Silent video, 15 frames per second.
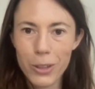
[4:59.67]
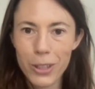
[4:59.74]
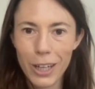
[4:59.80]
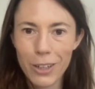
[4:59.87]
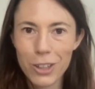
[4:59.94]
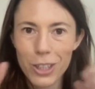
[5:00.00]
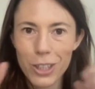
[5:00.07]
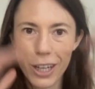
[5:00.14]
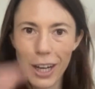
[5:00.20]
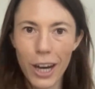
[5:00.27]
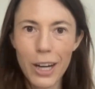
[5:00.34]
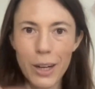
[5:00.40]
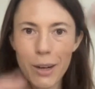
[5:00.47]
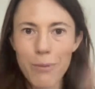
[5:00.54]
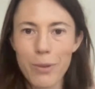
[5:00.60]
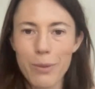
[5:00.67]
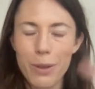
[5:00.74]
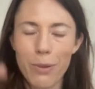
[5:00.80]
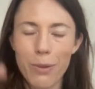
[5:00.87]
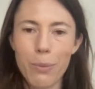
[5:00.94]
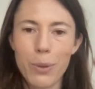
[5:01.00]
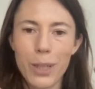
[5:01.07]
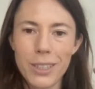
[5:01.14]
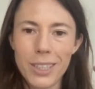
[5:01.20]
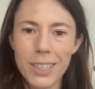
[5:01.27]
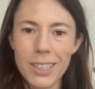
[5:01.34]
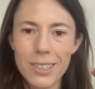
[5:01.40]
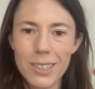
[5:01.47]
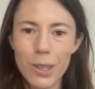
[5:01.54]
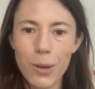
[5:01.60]
And actually they kind of come from different
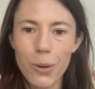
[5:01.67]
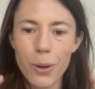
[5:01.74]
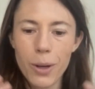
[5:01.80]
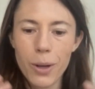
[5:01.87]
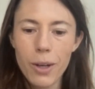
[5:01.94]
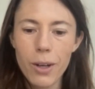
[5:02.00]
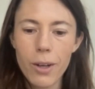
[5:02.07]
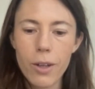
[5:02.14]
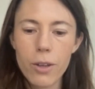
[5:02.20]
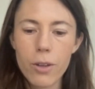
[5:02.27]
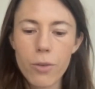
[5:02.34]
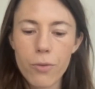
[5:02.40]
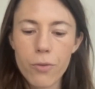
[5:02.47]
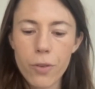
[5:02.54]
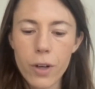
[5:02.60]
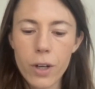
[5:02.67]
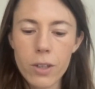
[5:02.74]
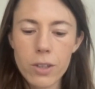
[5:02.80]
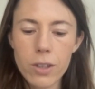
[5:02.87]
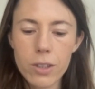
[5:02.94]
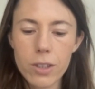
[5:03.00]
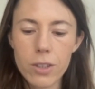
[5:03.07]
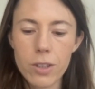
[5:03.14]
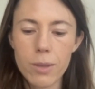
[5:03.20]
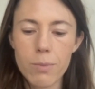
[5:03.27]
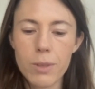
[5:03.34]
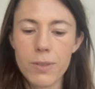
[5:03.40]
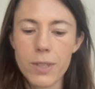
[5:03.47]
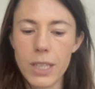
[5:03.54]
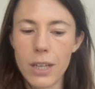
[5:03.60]
places. So the first, in
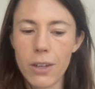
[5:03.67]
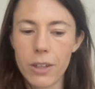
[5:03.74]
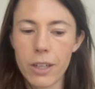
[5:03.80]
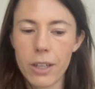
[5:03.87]
terms of staying on the